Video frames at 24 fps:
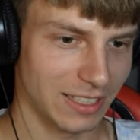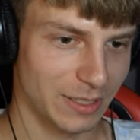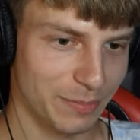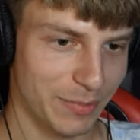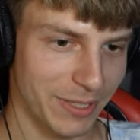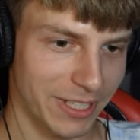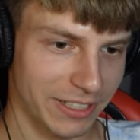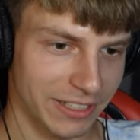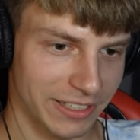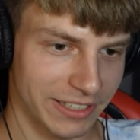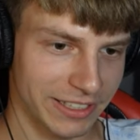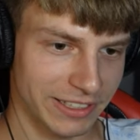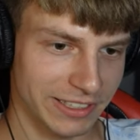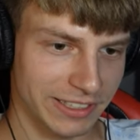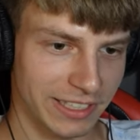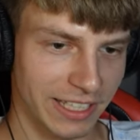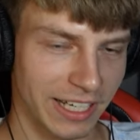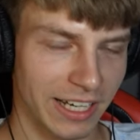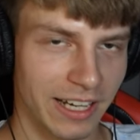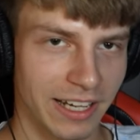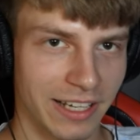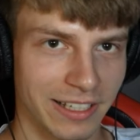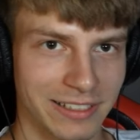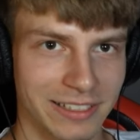Let's be honest,
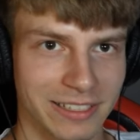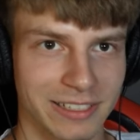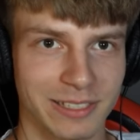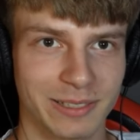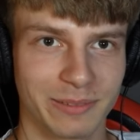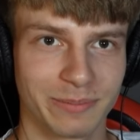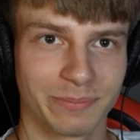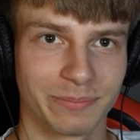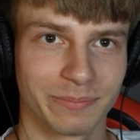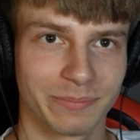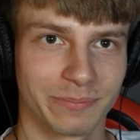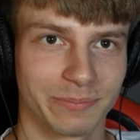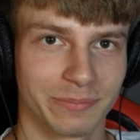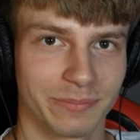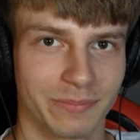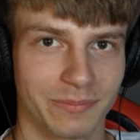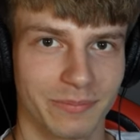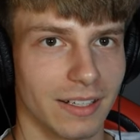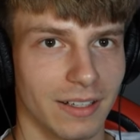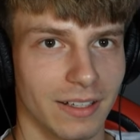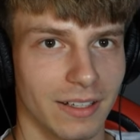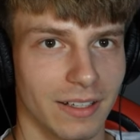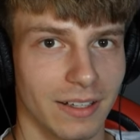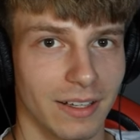guys.
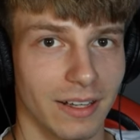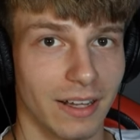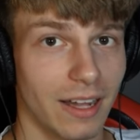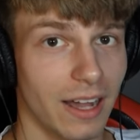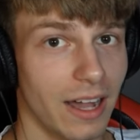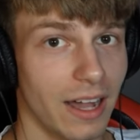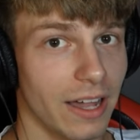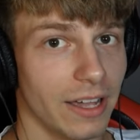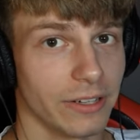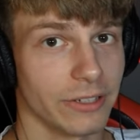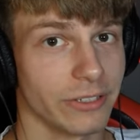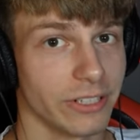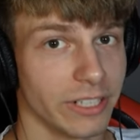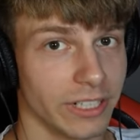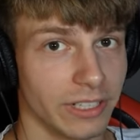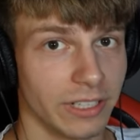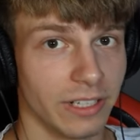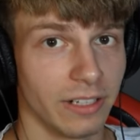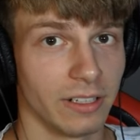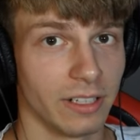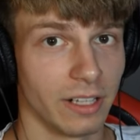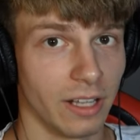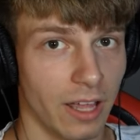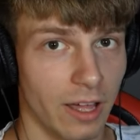I
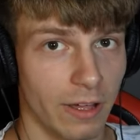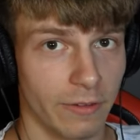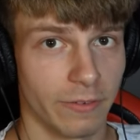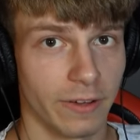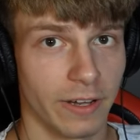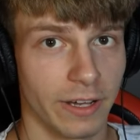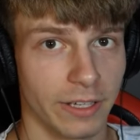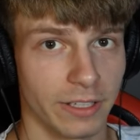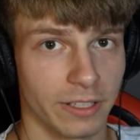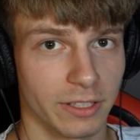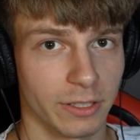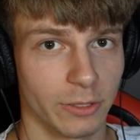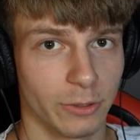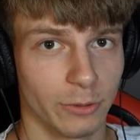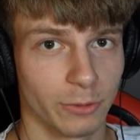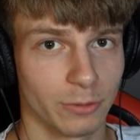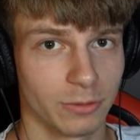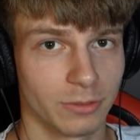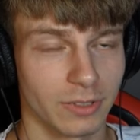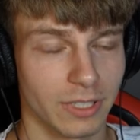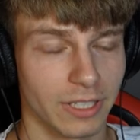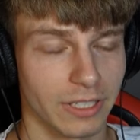really love Haikyuu.